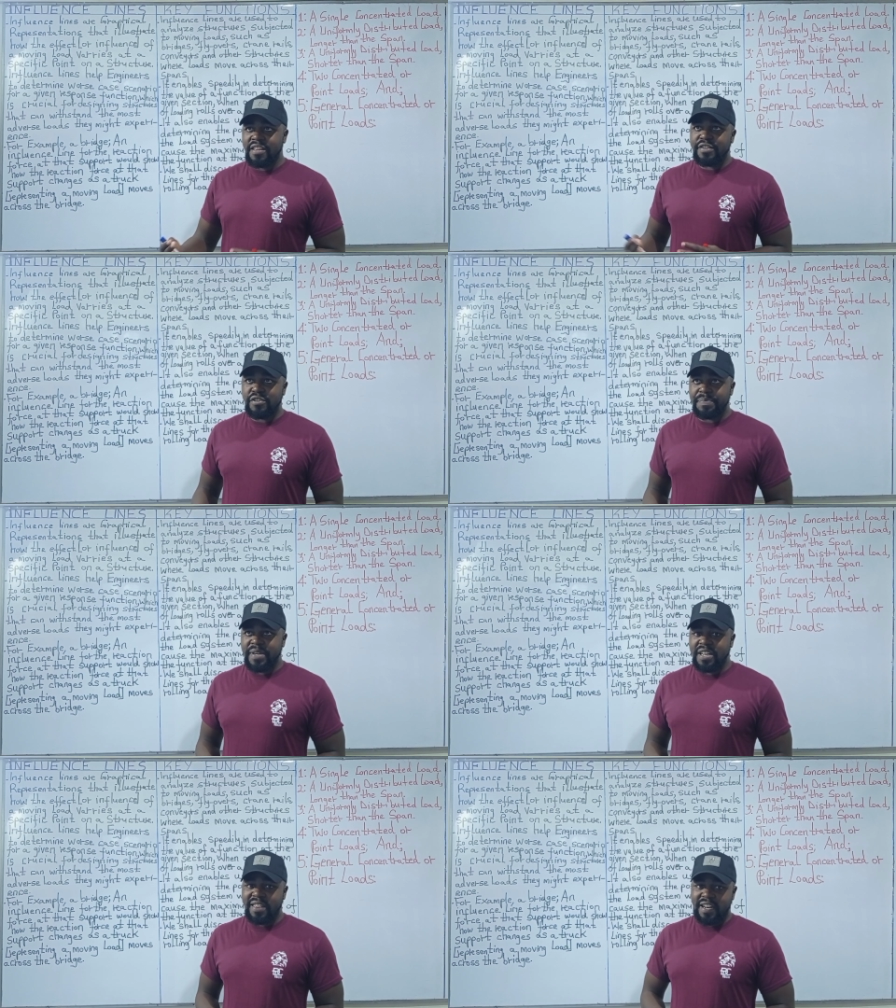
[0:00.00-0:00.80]
this
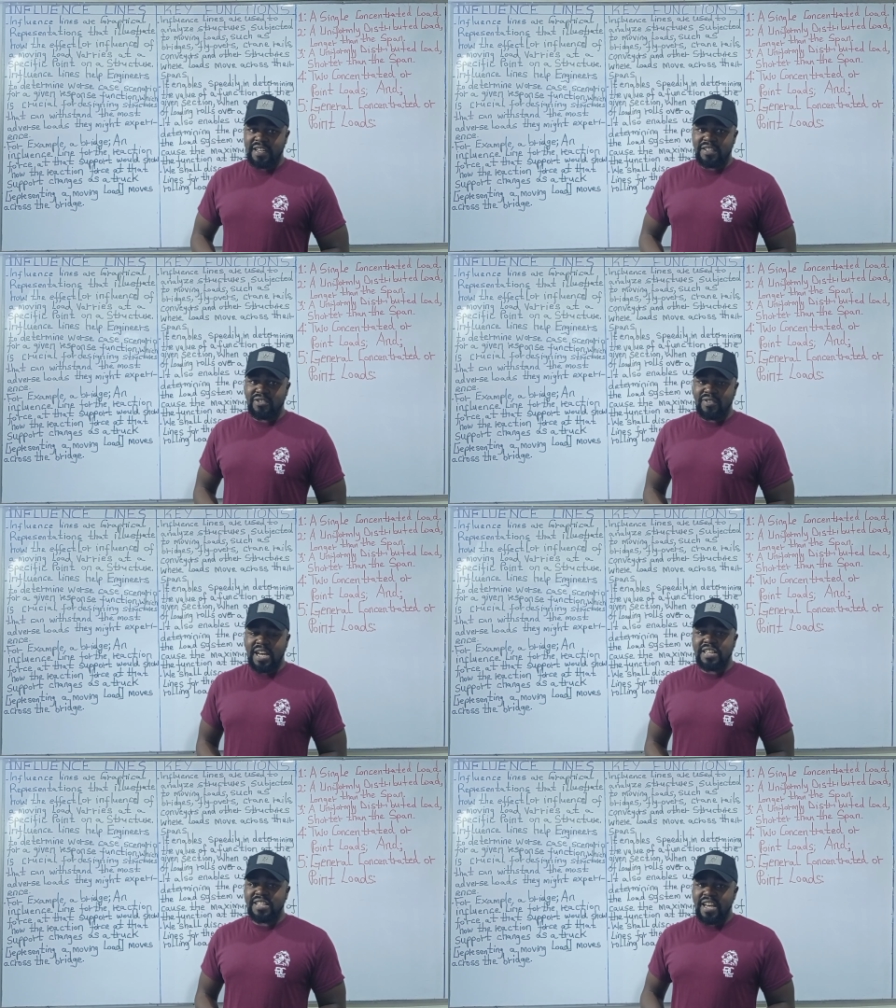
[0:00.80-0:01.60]
topic that is known
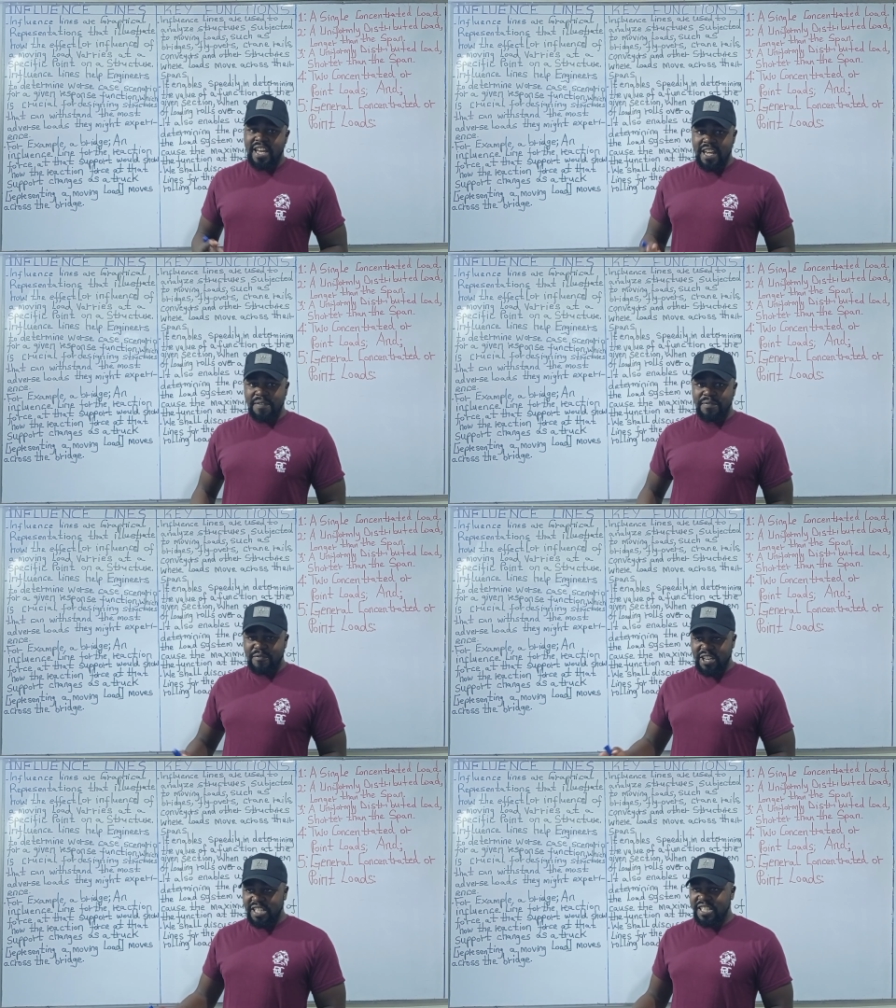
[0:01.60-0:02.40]
as uh,
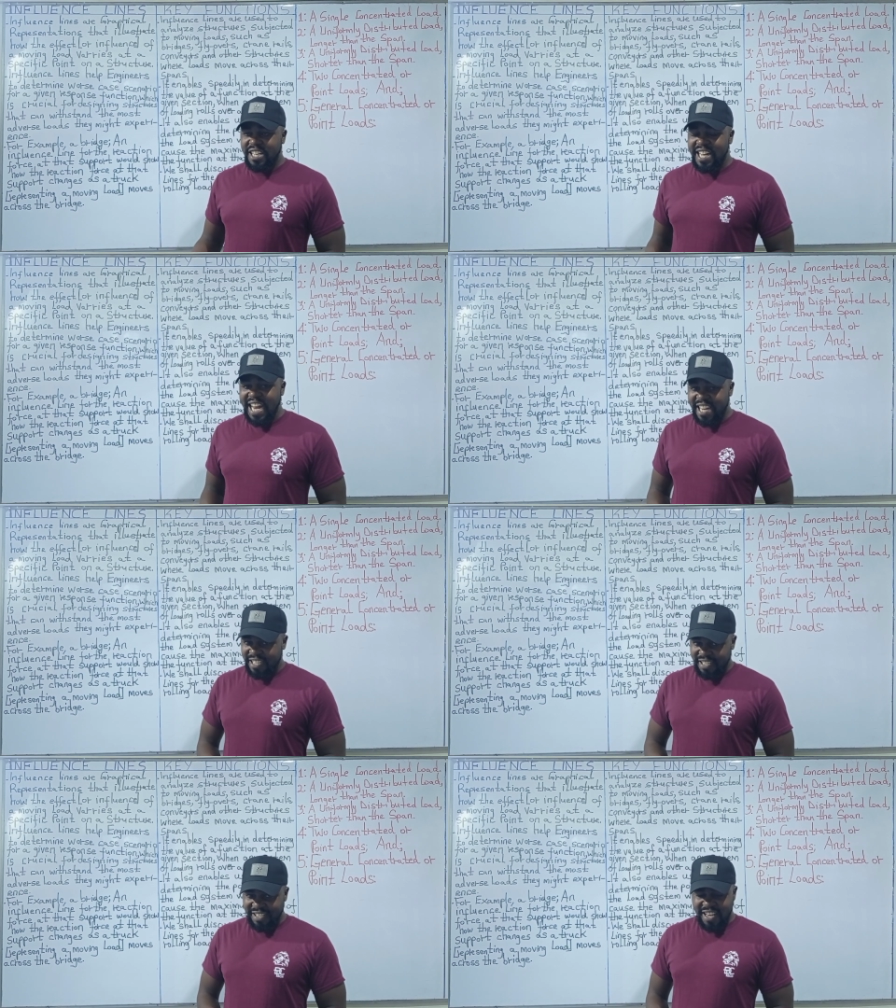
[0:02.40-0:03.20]
influence
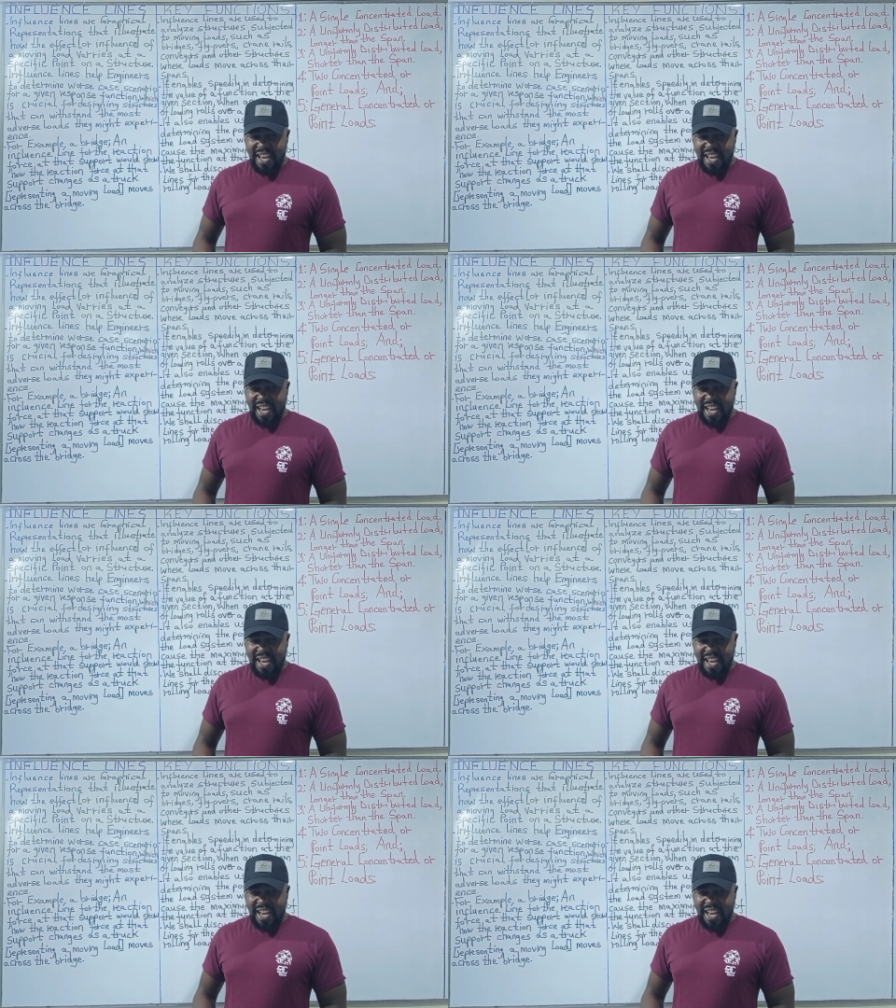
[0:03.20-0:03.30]
lines.